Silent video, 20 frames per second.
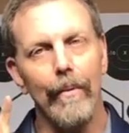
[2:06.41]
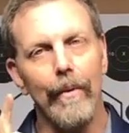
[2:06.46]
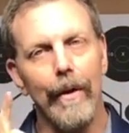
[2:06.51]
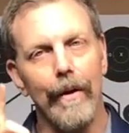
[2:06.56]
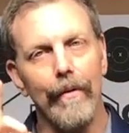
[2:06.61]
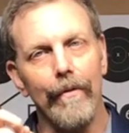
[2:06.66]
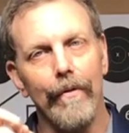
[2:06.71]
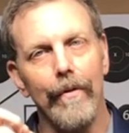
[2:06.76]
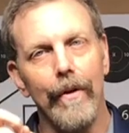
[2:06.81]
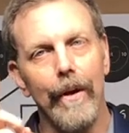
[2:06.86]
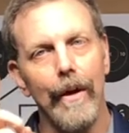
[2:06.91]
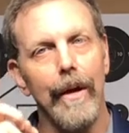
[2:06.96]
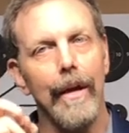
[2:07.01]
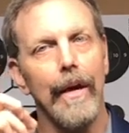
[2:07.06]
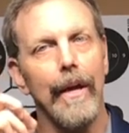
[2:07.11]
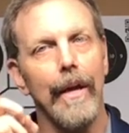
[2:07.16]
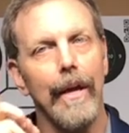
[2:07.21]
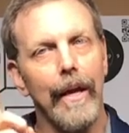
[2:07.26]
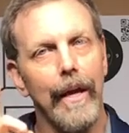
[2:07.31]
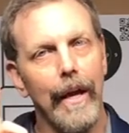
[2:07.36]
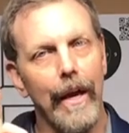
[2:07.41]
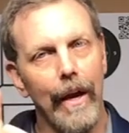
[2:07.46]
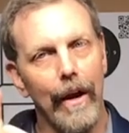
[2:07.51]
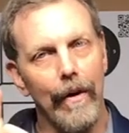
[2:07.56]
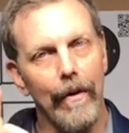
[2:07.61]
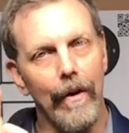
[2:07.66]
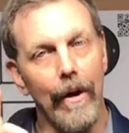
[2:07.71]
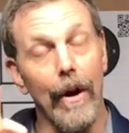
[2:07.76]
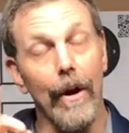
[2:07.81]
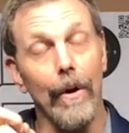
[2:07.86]
We have
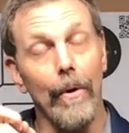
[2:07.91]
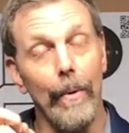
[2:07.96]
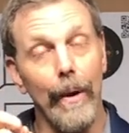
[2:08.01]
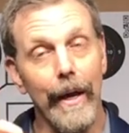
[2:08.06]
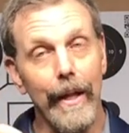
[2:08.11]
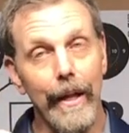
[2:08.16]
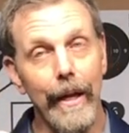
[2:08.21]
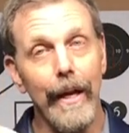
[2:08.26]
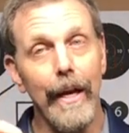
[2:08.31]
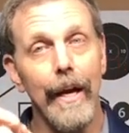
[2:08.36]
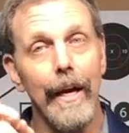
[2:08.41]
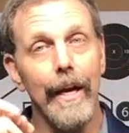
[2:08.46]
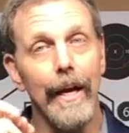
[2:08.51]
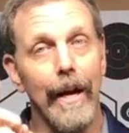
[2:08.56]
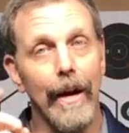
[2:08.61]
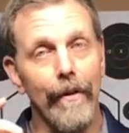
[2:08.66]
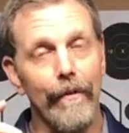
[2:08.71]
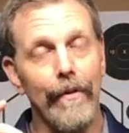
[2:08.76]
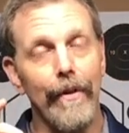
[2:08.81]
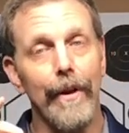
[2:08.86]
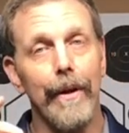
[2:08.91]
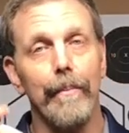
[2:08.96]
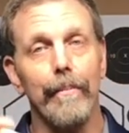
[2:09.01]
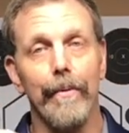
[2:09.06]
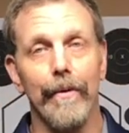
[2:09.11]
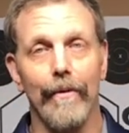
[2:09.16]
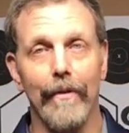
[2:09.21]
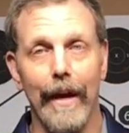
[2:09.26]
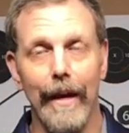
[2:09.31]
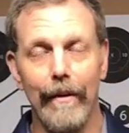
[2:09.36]
care, uh, quickly, carefully, and
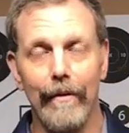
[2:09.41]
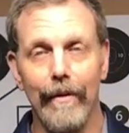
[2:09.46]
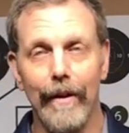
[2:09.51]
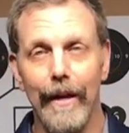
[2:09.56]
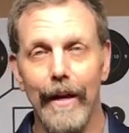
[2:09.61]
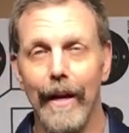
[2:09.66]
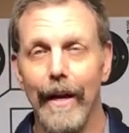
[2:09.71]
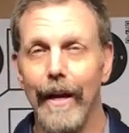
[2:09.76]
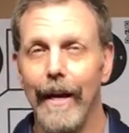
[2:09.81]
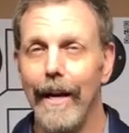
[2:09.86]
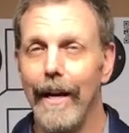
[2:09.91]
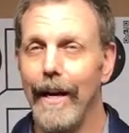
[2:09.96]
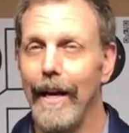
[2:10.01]
precisely.